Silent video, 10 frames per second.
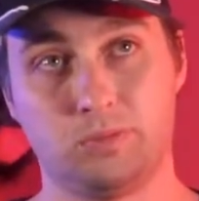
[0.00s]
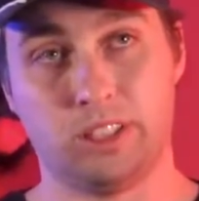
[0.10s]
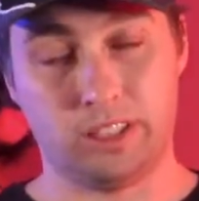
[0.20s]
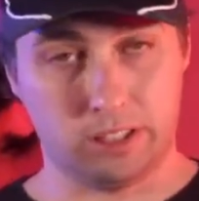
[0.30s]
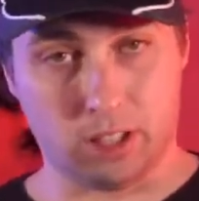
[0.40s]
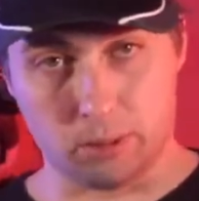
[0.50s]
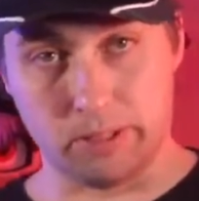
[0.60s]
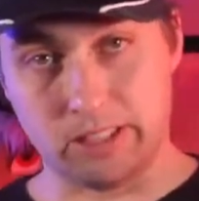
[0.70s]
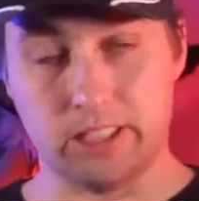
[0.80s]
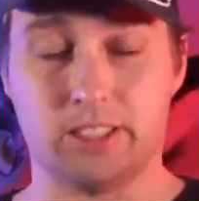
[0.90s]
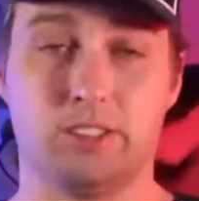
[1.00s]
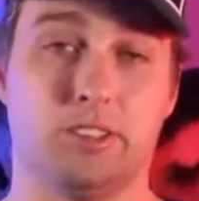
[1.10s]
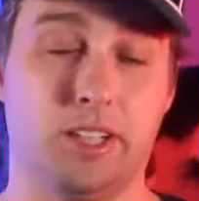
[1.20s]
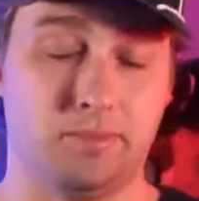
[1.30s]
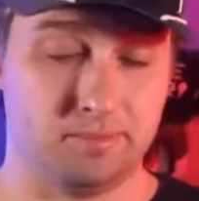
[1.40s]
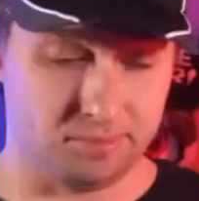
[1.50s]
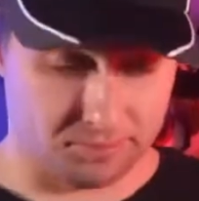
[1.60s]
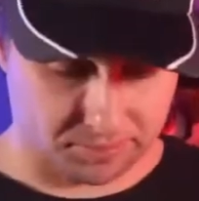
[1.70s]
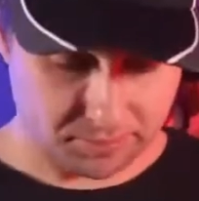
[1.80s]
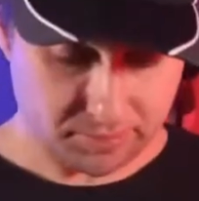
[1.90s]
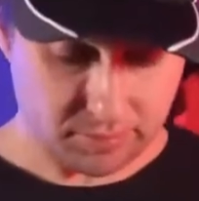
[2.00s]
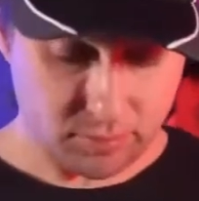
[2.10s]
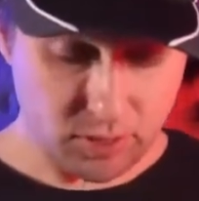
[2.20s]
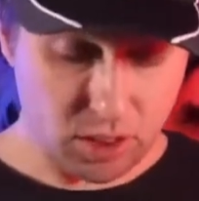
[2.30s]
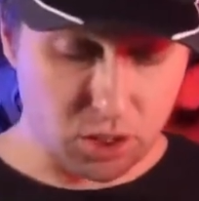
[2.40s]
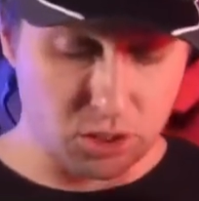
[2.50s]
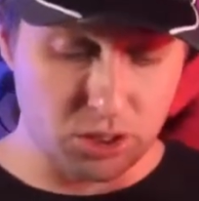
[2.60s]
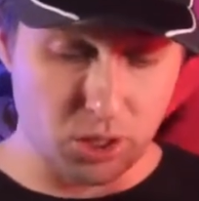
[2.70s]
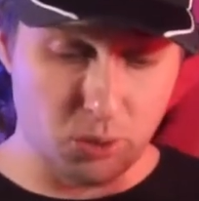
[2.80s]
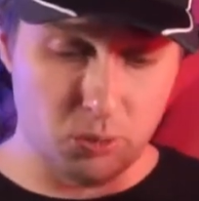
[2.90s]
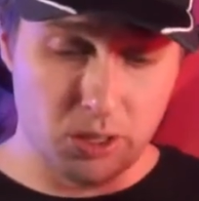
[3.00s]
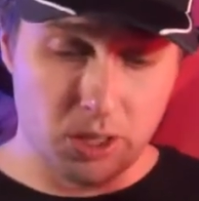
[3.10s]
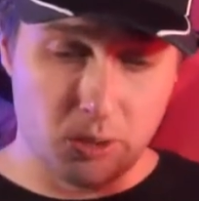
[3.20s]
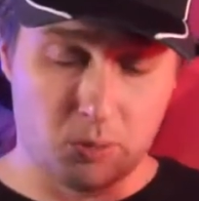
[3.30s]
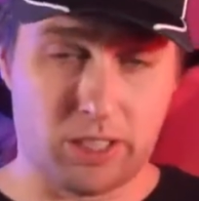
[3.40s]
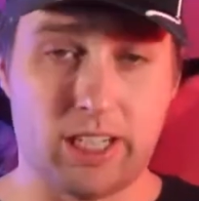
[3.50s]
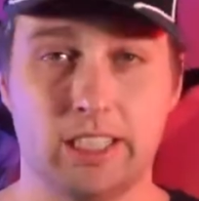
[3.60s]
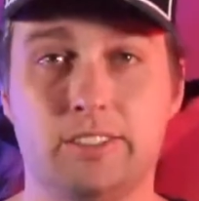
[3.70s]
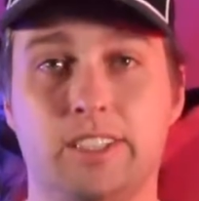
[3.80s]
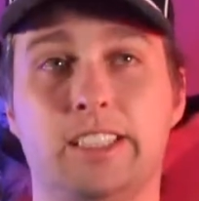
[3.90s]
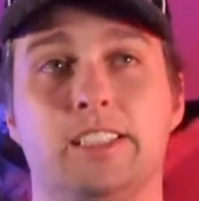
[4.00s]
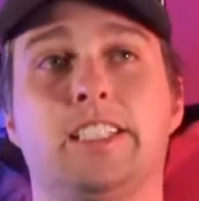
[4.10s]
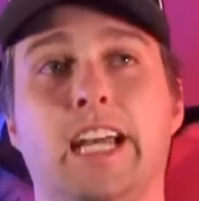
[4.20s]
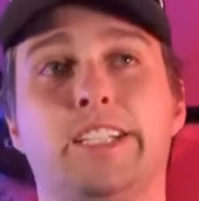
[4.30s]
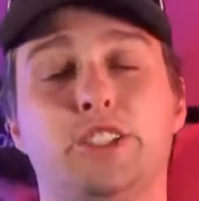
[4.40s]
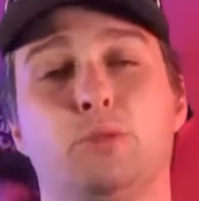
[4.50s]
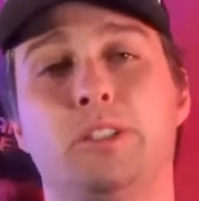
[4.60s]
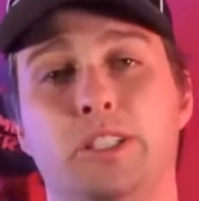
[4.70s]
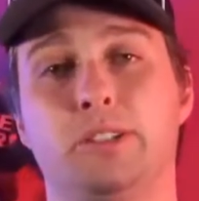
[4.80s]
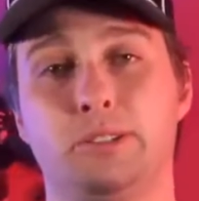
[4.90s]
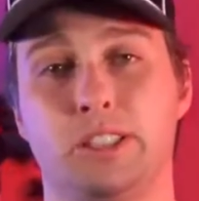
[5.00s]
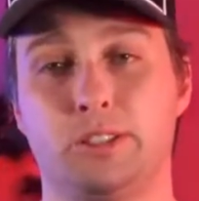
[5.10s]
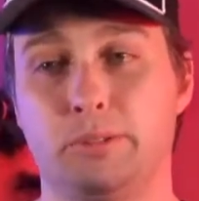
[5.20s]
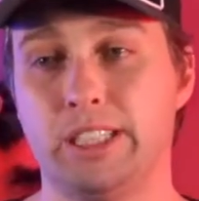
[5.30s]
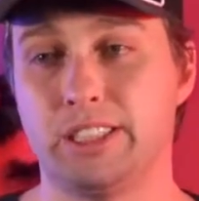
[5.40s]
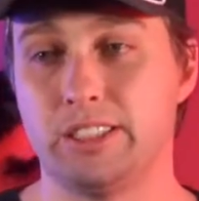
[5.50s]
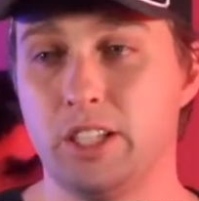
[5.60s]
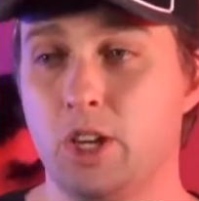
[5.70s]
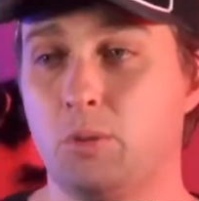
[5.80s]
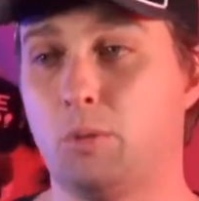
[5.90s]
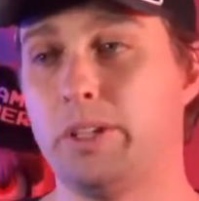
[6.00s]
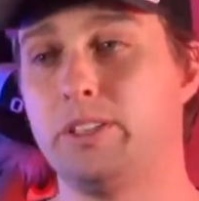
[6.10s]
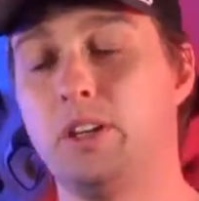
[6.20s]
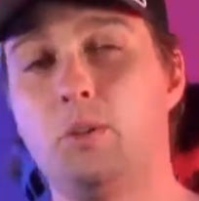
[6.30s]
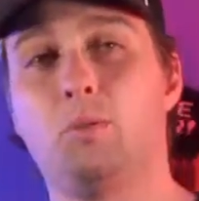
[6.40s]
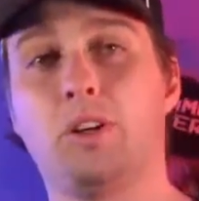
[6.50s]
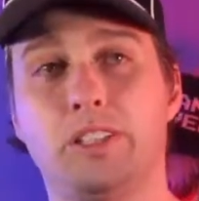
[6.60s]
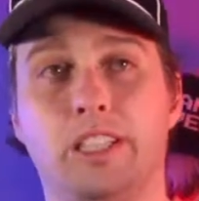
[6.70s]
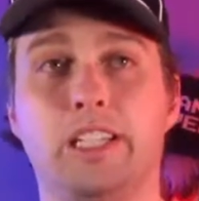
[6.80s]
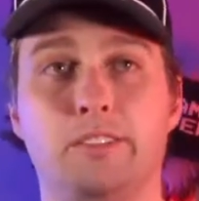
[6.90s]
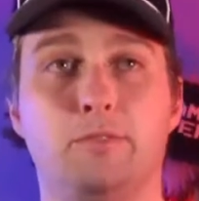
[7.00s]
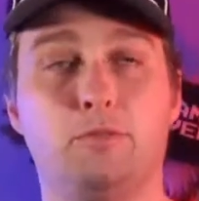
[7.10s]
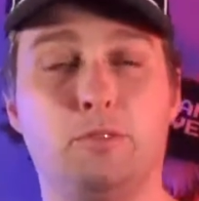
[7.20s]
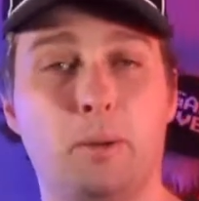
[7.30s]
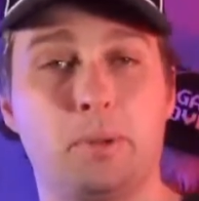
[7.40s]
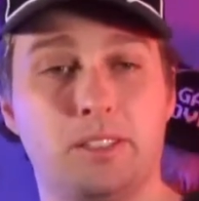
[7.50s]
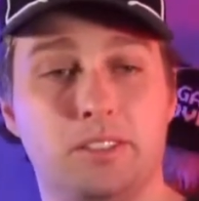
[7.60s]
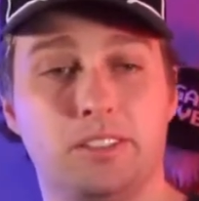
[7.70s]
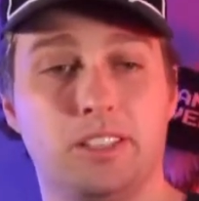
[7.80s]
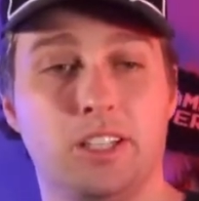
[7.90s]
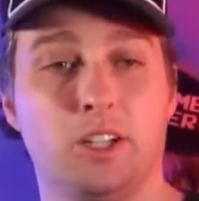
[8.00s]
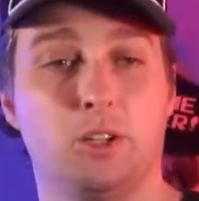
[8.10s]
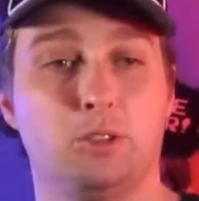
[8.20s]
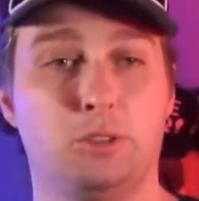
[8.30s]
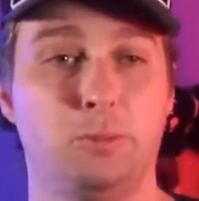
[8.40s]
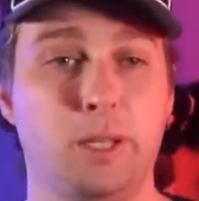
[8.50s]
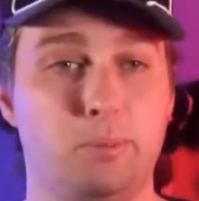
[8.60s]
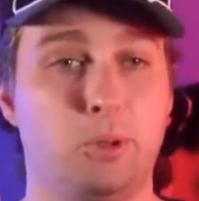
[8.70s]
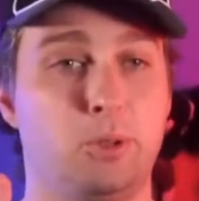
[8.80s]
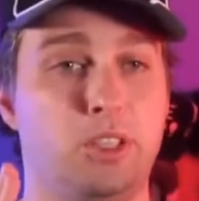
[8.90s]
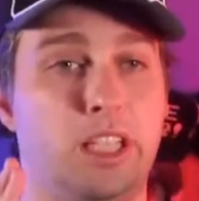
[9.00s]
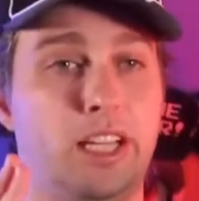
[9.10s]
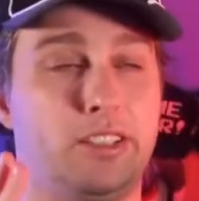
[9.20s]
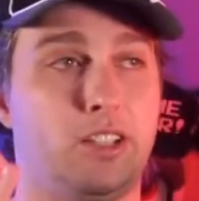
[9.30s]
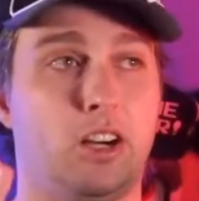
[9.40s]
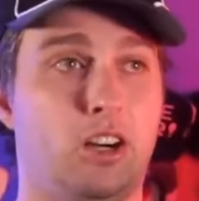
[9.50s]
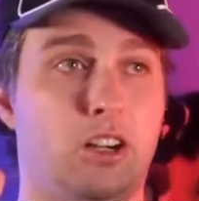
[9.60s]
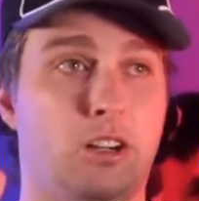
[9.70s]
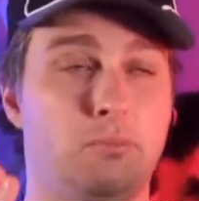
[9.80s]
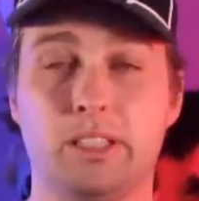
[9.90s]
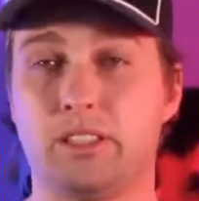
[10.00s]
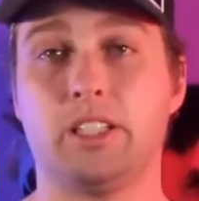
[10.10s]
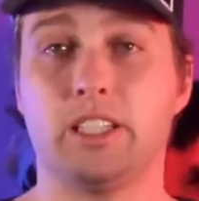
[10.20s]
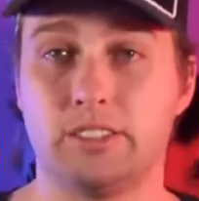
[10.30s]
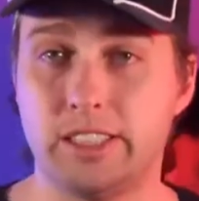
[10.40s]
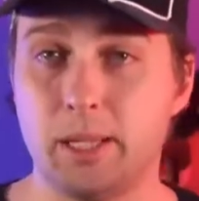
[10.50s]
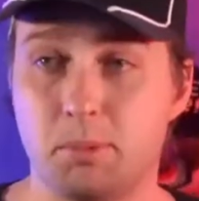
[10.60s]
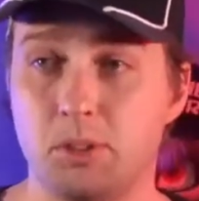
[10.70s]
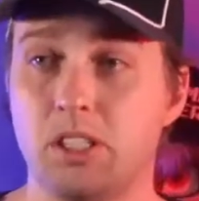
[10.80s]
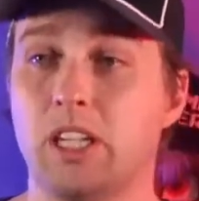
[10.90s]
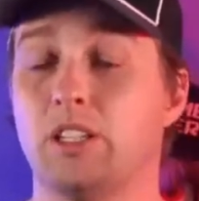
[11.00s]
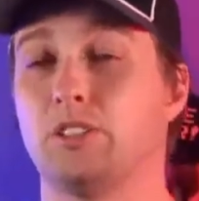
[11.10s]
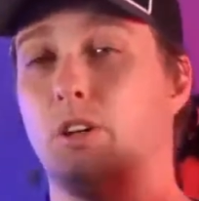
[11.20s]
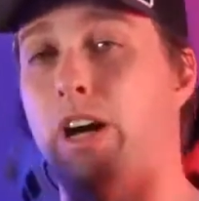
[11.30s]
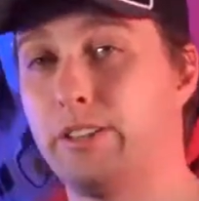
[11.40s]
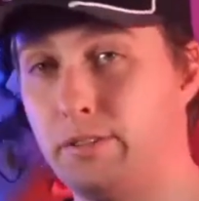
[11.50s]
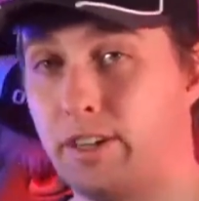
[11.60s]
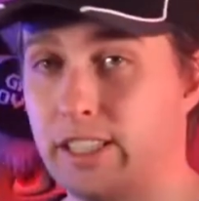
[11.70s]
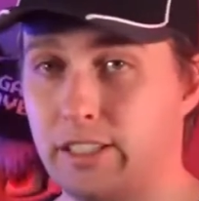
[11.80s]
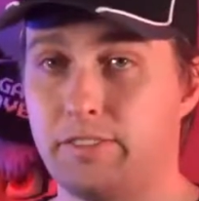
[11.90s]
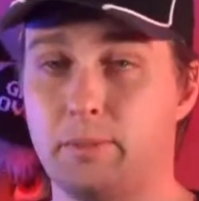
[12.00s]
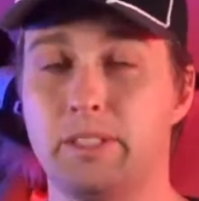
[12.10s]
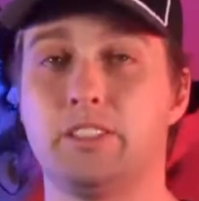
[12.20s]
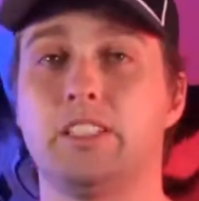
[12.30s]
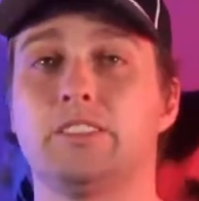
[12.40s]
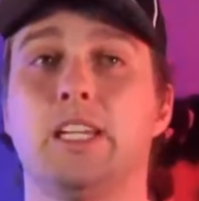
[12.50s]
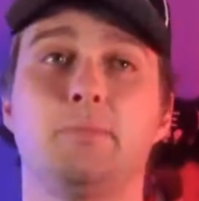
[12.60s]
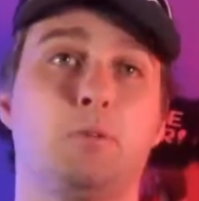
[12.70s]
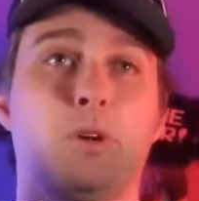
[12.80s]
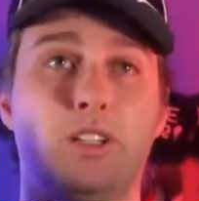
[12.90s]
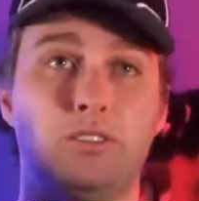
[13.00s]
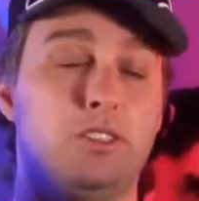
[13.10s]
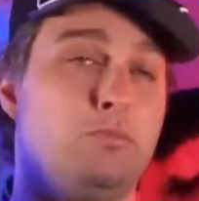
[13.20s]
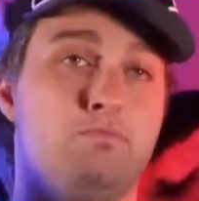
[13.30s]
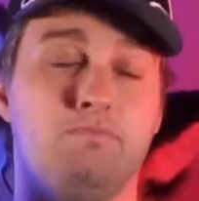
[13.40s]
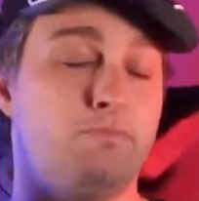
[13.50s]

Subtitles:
to disarm its citizenry. So we're kind of in this catch-22 situation where we don't want to give weapons to people that are mentally unstable. So how do you find out if they're mentally unstable? Well, you